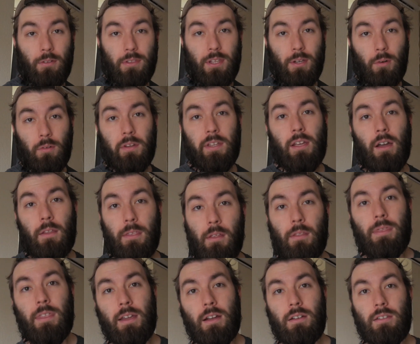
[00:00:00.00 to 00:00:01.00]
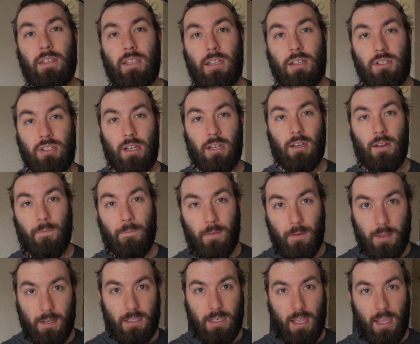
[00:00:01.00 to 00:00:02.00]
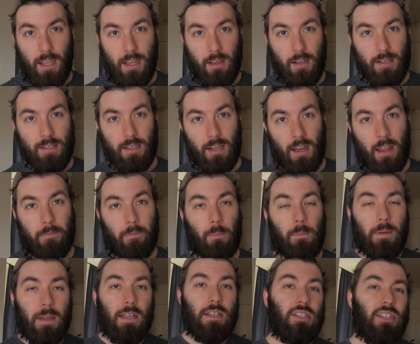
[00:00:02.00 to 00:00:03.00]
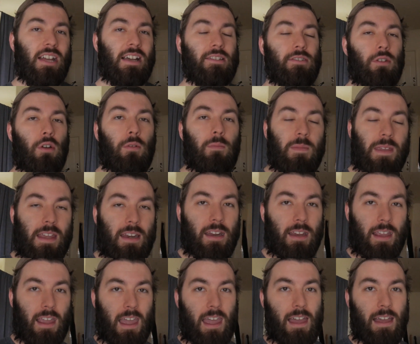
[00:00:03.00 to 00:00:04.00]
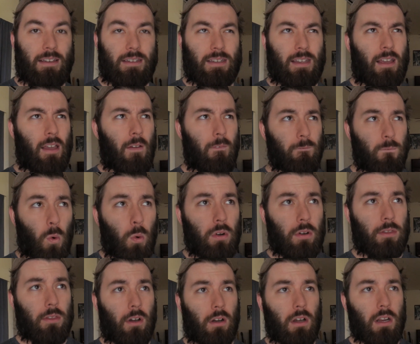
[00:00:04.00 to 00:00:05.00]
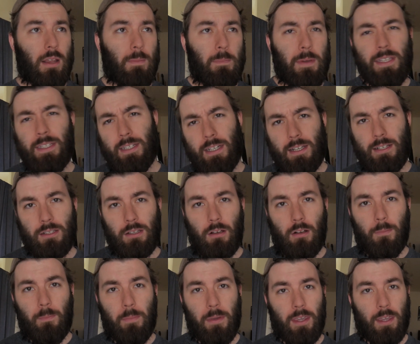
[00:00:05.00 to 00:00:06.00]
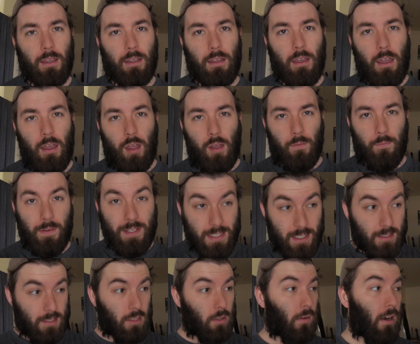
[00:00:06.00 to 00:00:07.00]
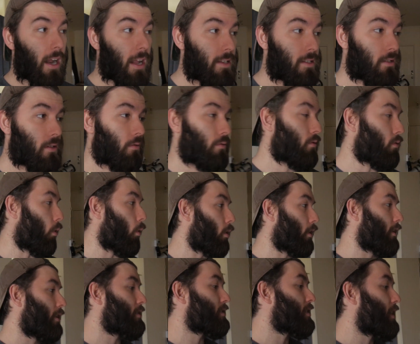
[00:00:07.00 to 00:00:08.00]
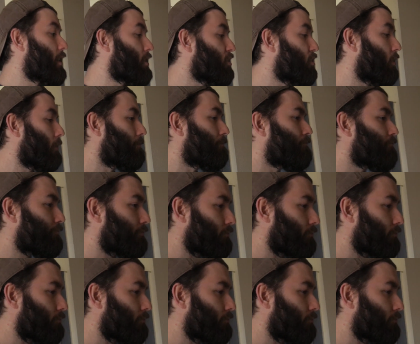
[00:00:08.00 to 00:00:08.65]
The only other thing on the agenda for the day is I have a PGSO meeting at 4:30, PGSO being Physics Grad Student Organization.